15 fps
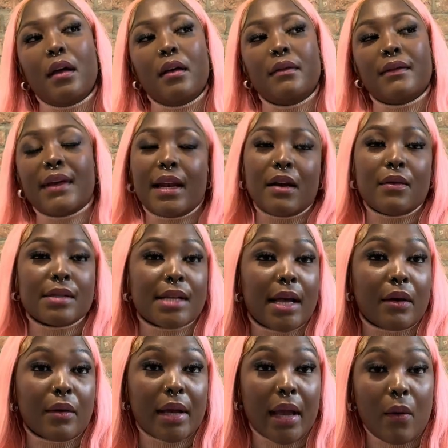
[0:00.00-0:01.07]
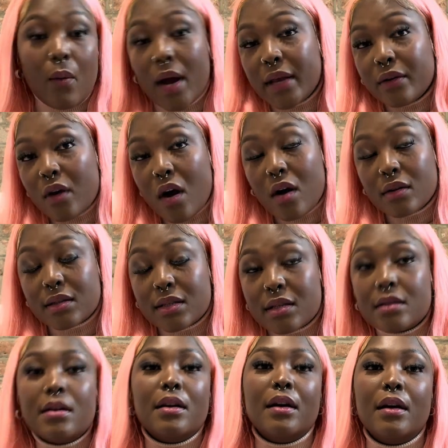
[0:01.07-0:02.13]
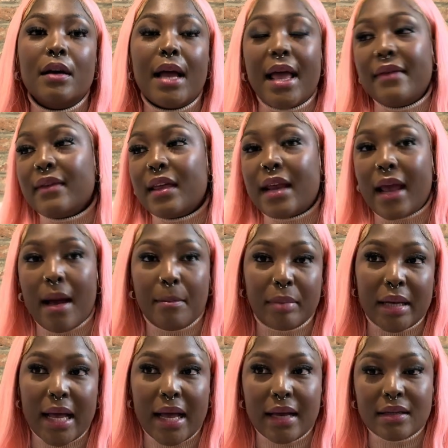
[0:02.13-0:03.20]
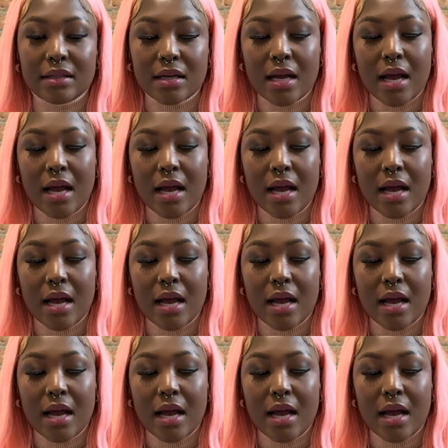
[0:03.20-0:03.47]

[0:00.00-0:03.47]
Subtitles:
Then I was like, okay, why not? And then I applied.